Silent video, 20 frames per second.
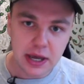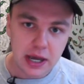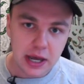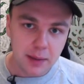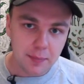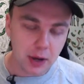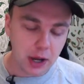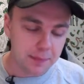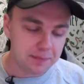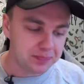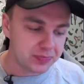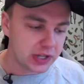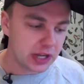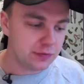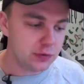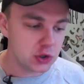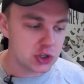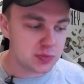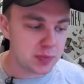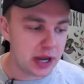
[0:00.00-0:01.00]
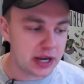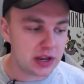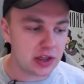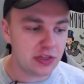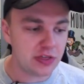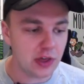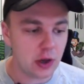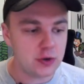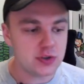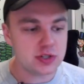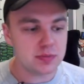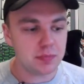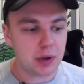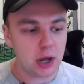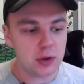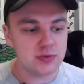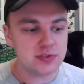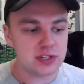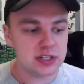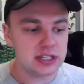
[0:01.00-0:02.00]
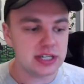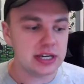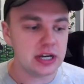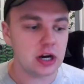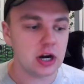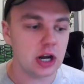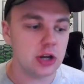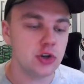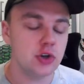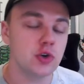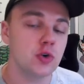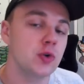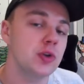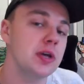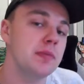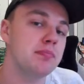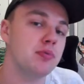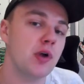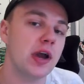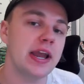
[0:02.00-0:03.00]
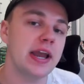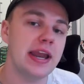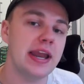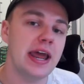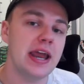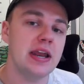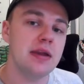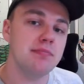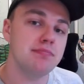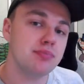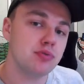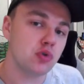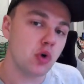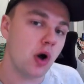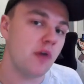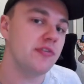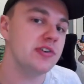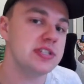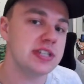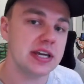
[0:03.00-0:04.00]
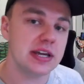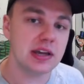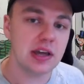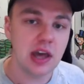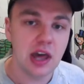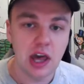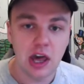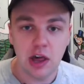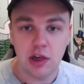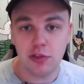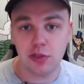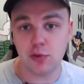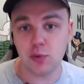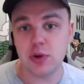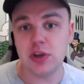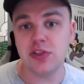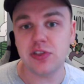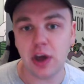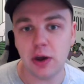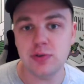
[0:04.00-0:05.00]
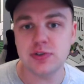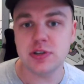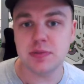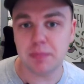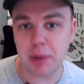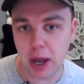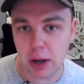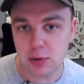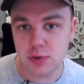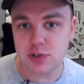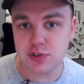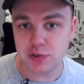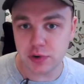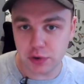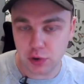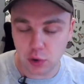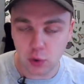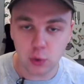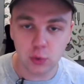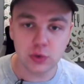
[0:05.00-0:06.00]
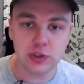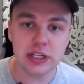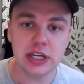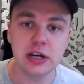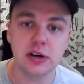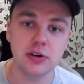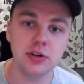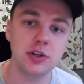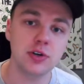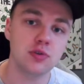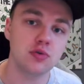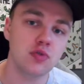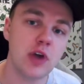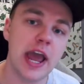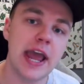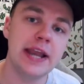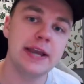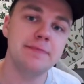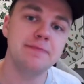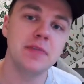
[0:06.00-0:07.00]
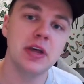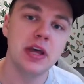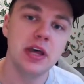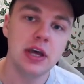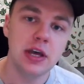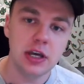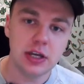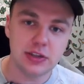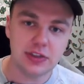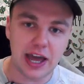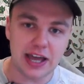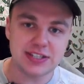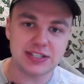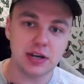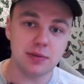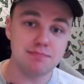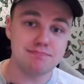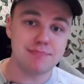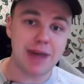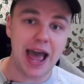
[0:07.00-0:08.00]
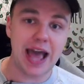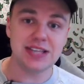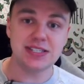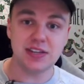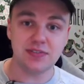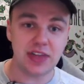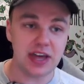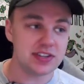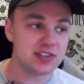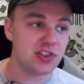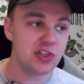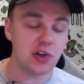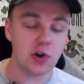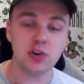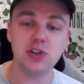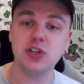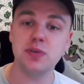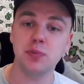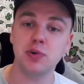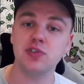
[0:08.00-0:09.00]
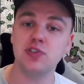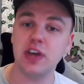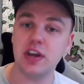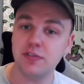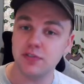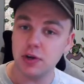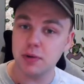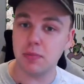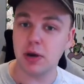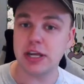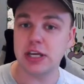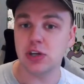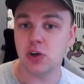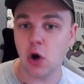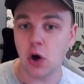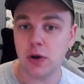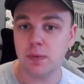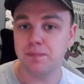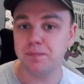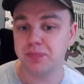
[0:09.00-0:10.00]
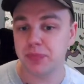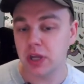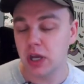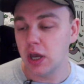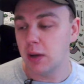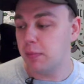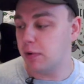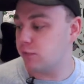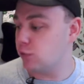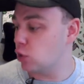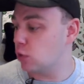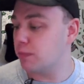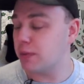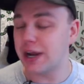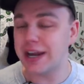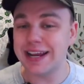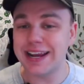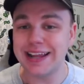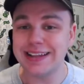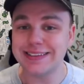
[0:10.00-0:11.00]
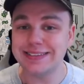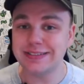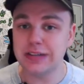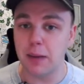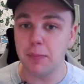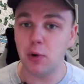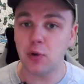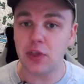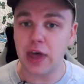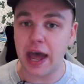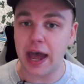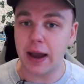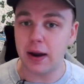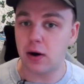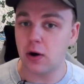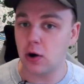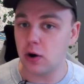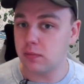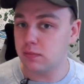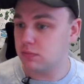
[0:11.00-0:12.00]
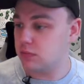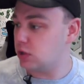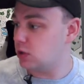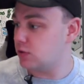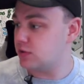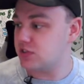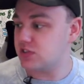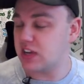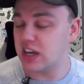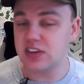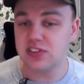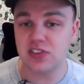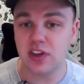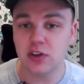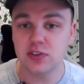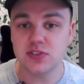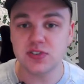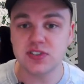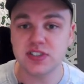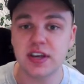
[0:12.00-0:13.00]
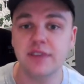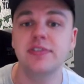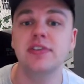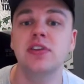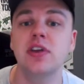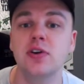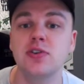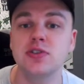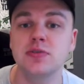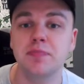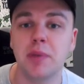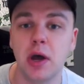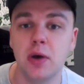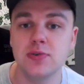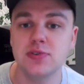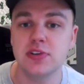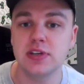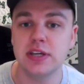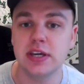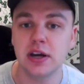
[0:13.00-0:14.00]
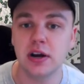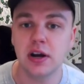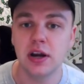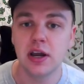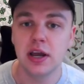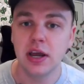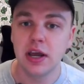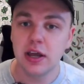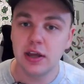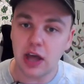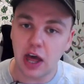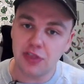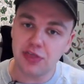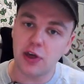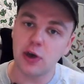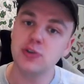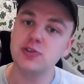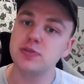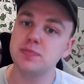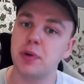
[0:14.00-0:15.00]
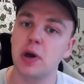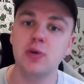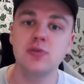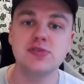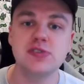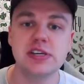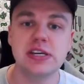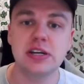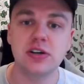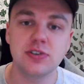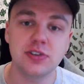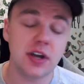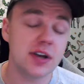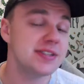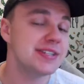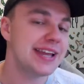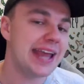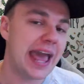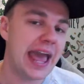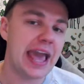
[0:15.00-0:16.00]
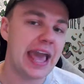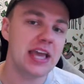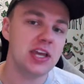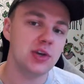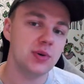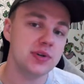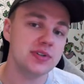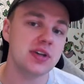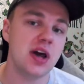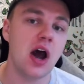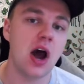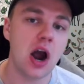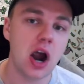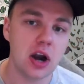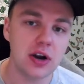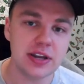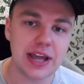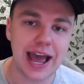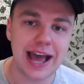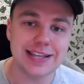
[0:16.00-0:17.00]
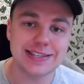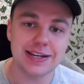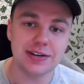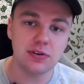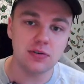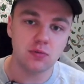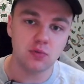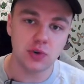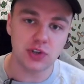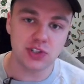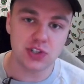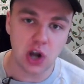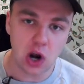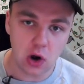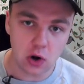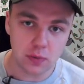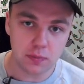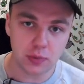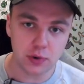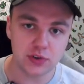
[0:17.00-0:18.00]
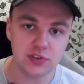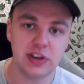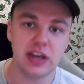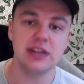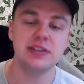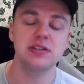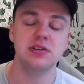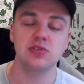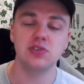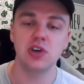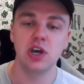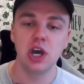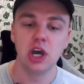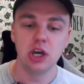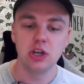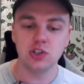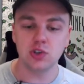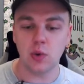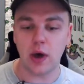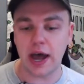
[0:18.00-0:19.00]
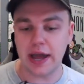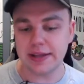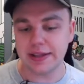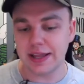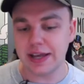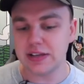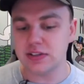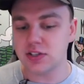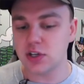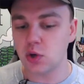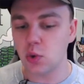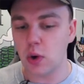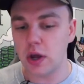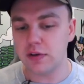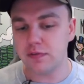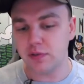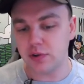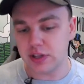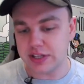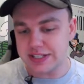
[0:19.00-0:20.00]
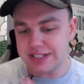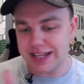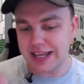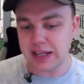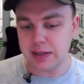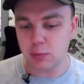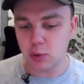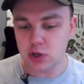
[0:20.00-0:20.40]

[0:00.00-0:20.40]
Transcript: but if you're spending £1,000 a year and you're only bringing in and profiting £3,000 for the whole year on your rent, that's 30% of your money gone. But if you're bringing in double that, or £6,000, £7,000 a year, £1,000 a year doesn't hit you as hard as a return percentage. So I like to go in for the slightly more